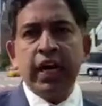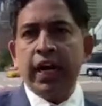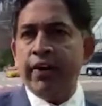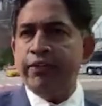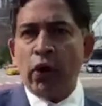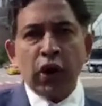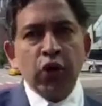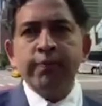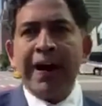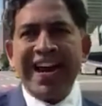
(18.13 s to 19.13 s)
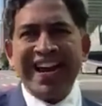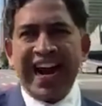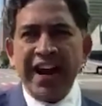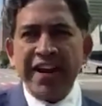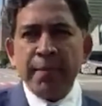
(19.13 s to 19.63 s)
uh, followed by
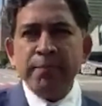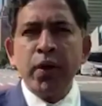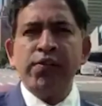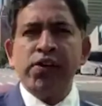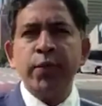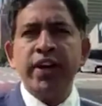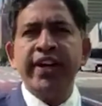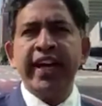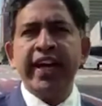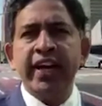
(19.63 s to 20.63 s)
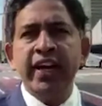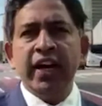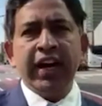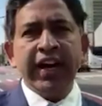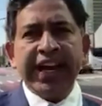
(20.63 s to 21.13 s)
a number of community
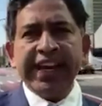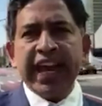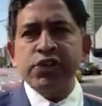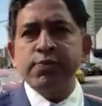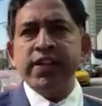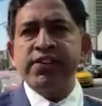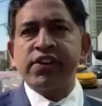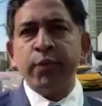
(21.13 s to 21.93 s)
uh, engagements.